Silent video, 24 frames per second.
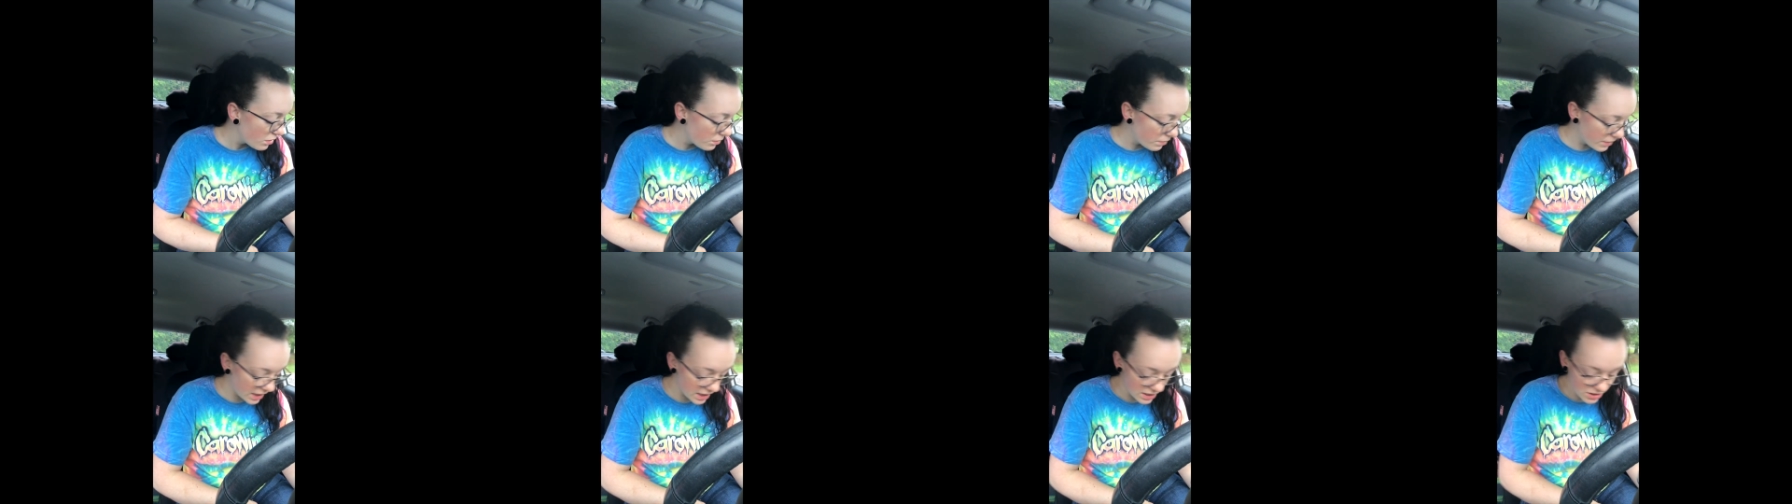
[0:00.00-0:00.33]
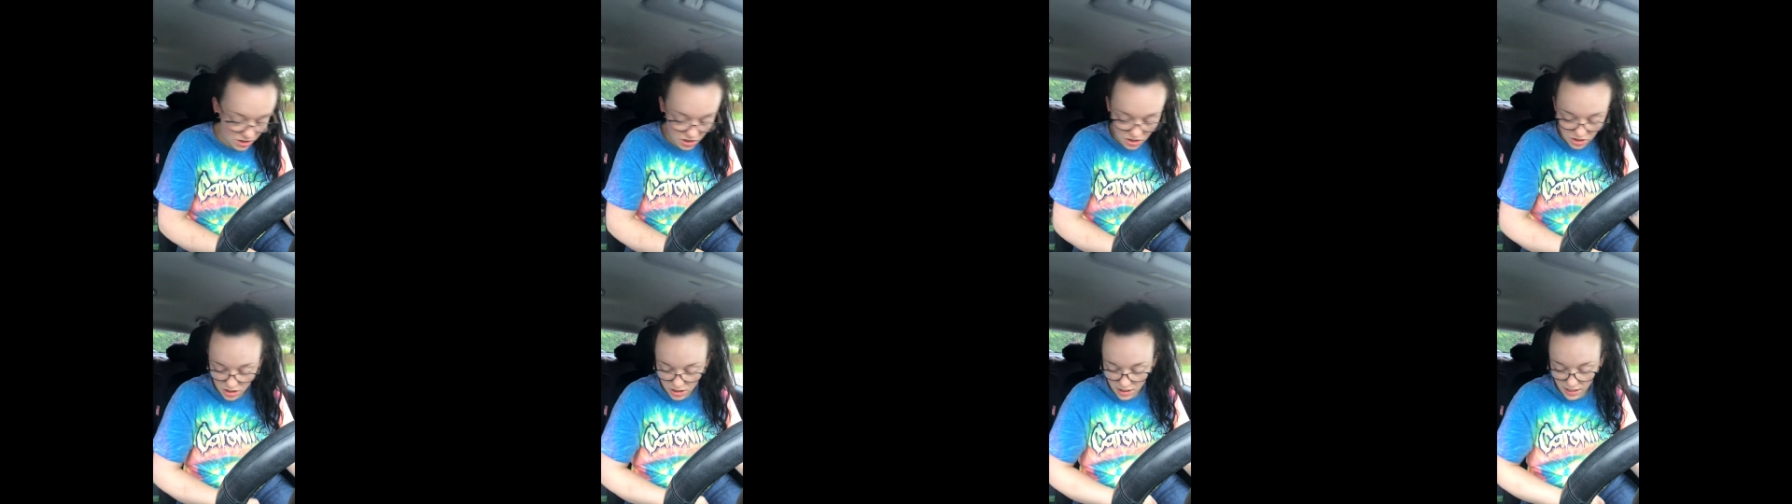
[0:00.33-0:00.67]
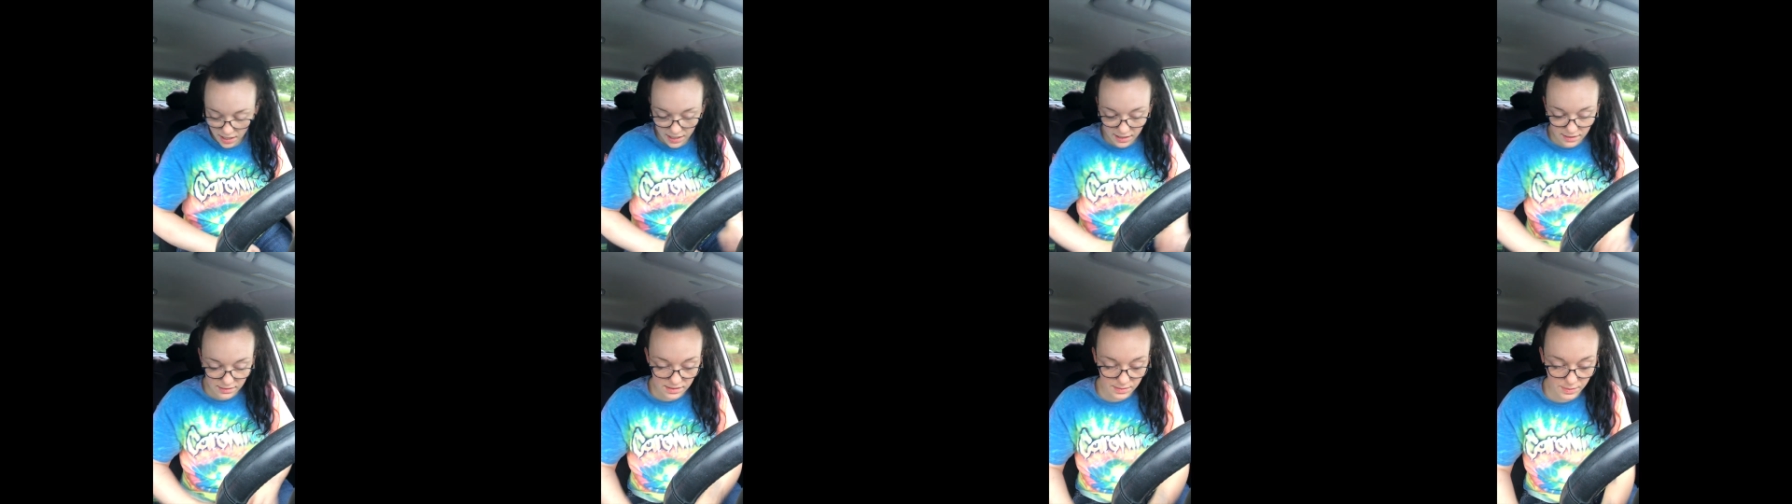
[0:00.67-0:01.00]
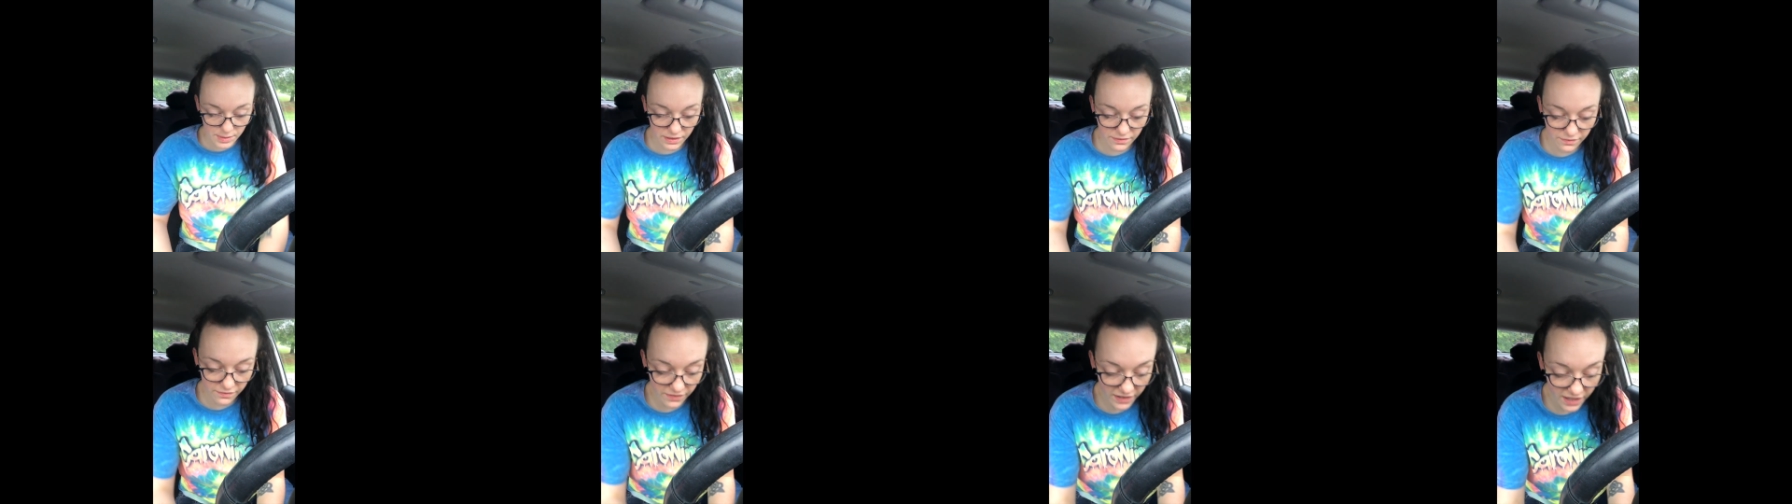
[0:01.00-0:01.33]
which has
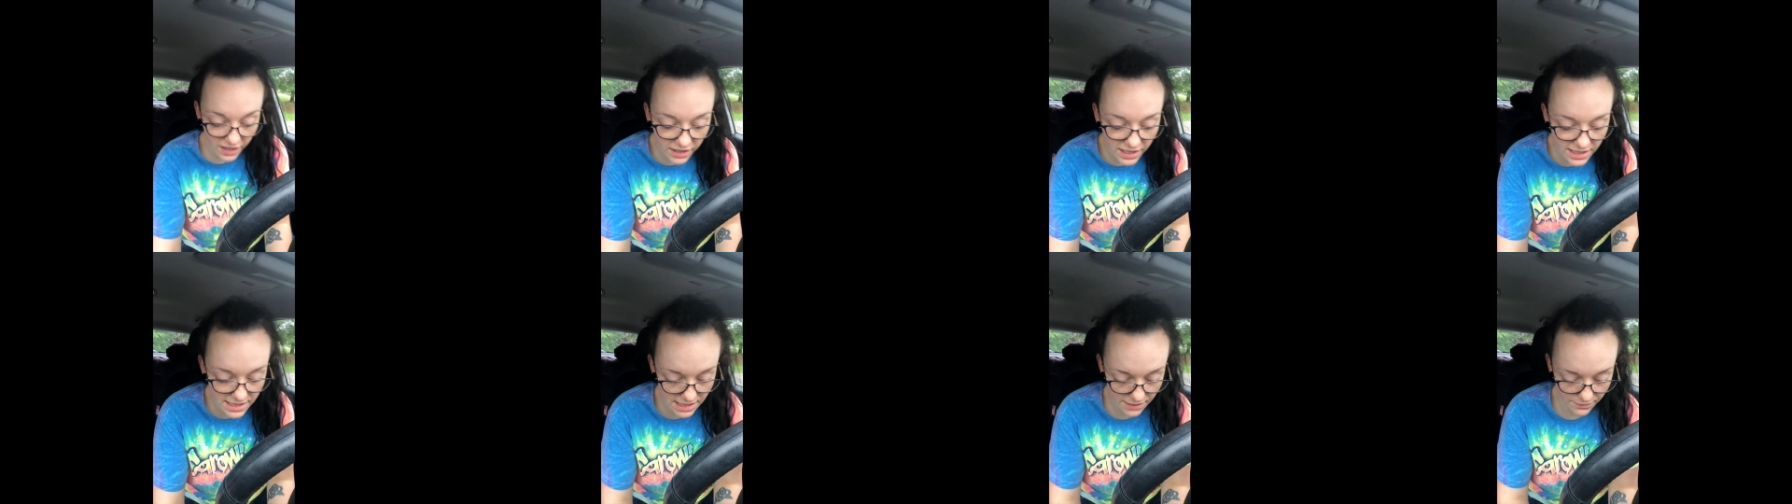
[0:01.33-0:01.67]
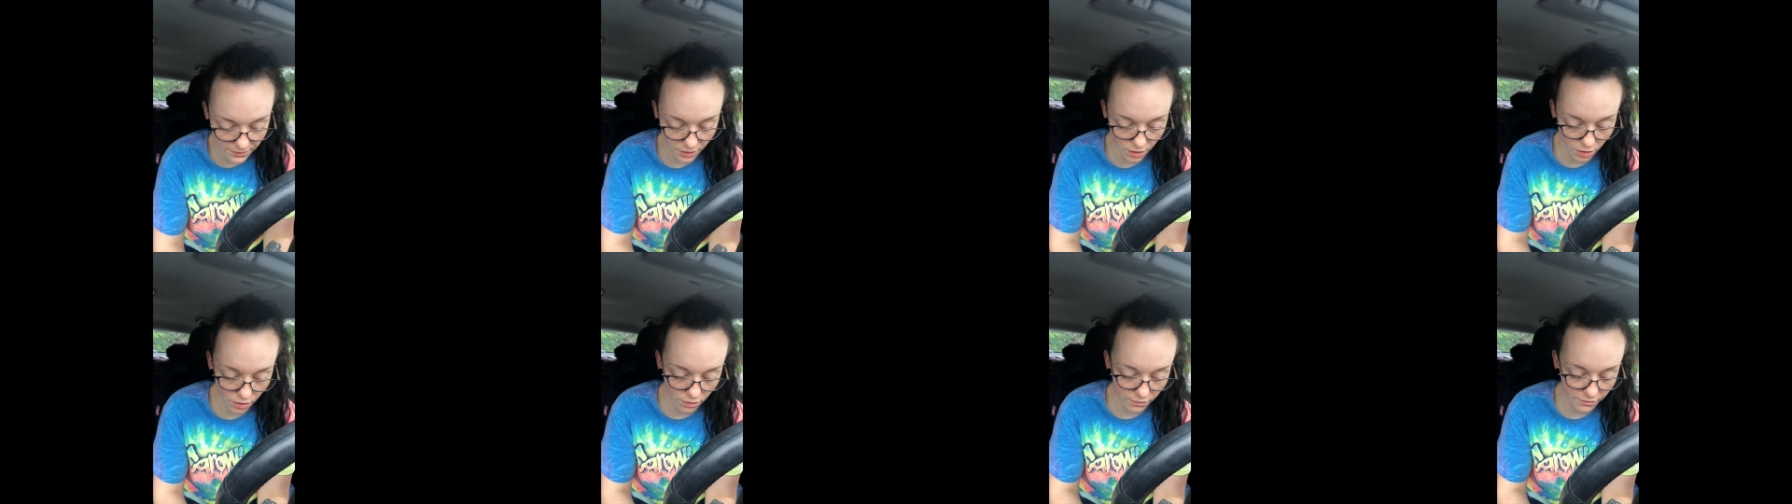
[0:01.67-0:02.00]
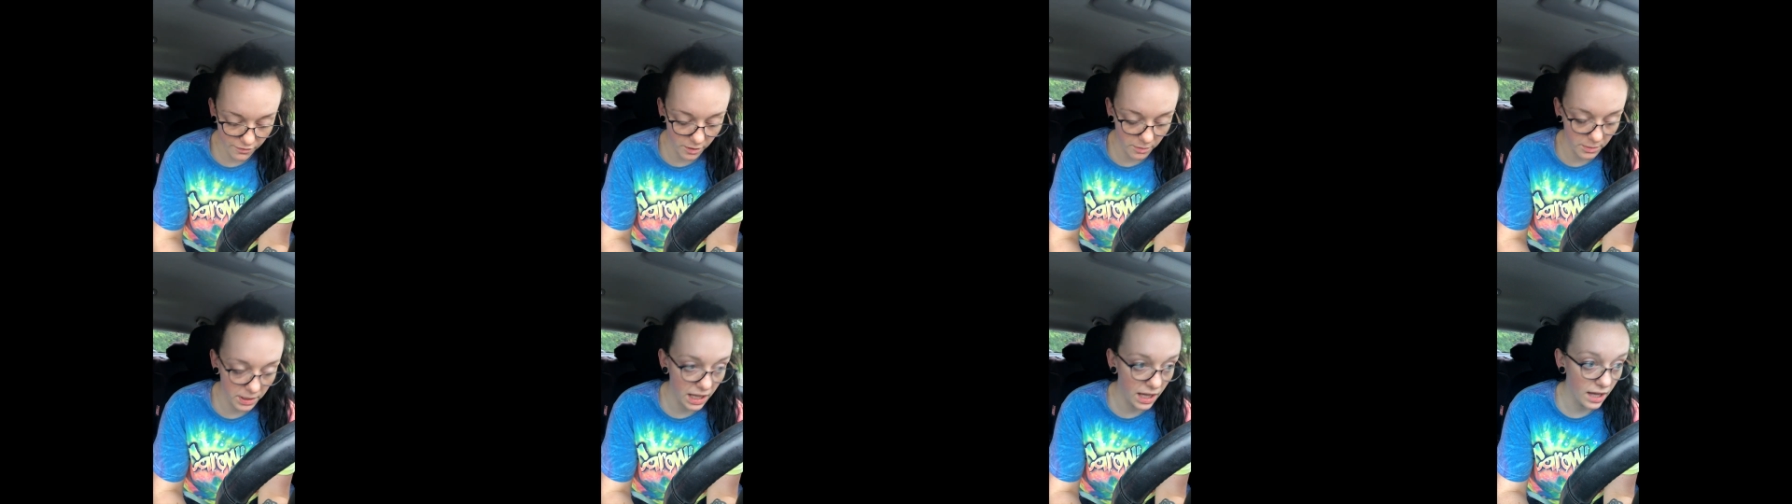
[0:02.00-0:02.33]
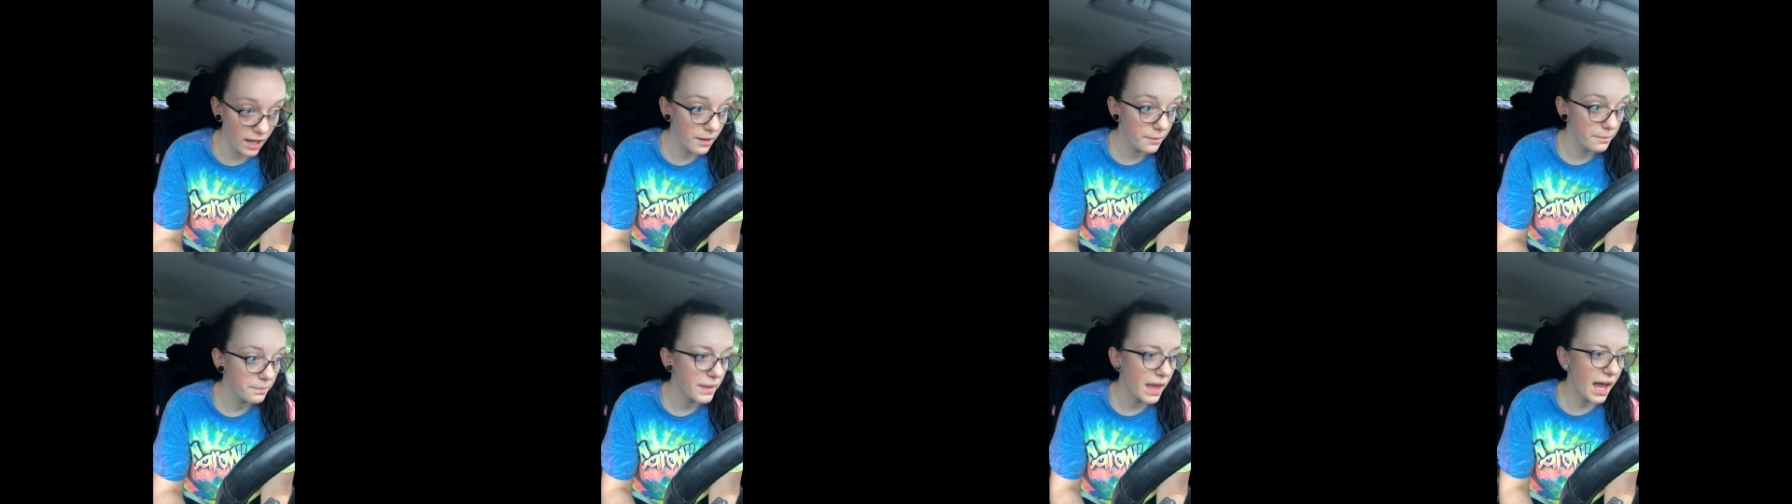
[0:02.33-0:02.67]
been very difficult for
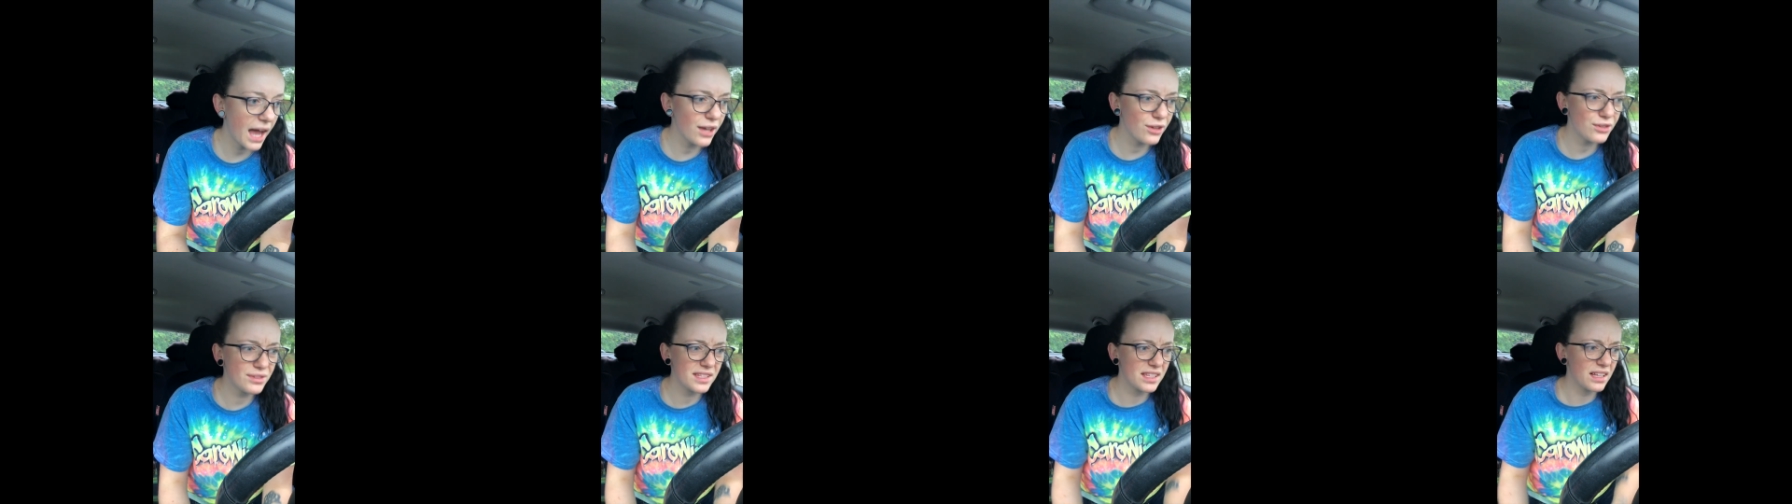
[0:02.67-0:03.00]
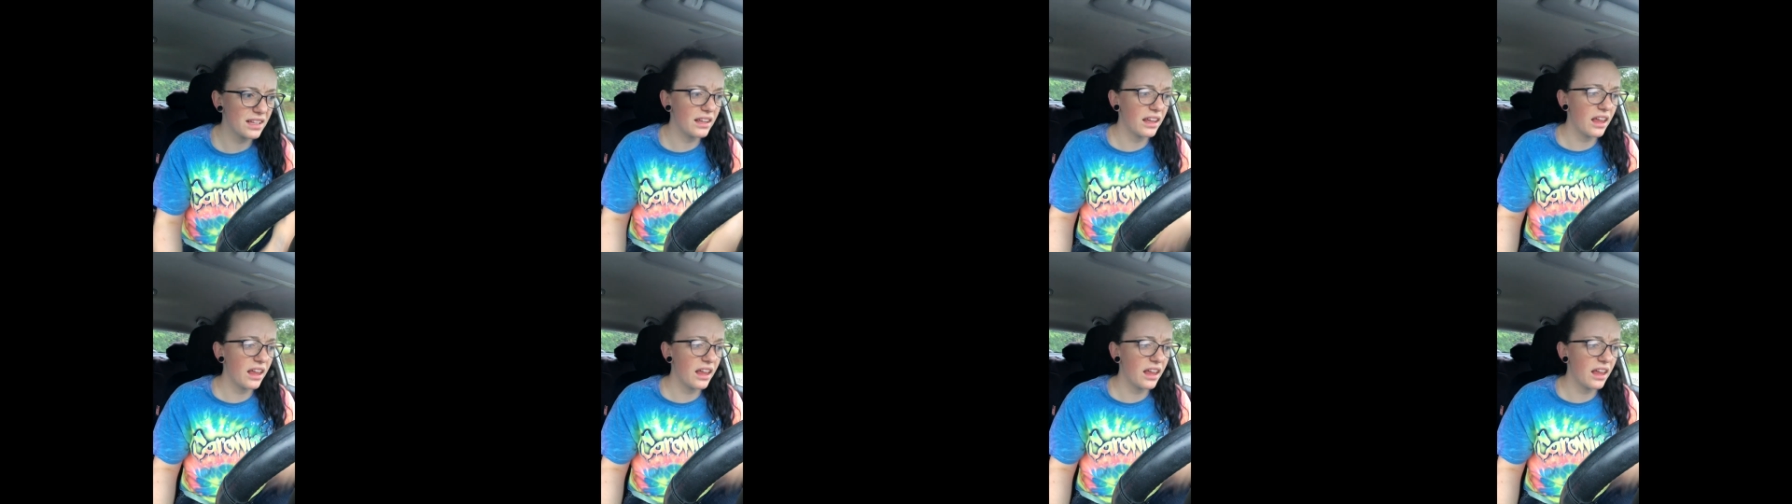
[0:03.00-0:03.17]
me. I used to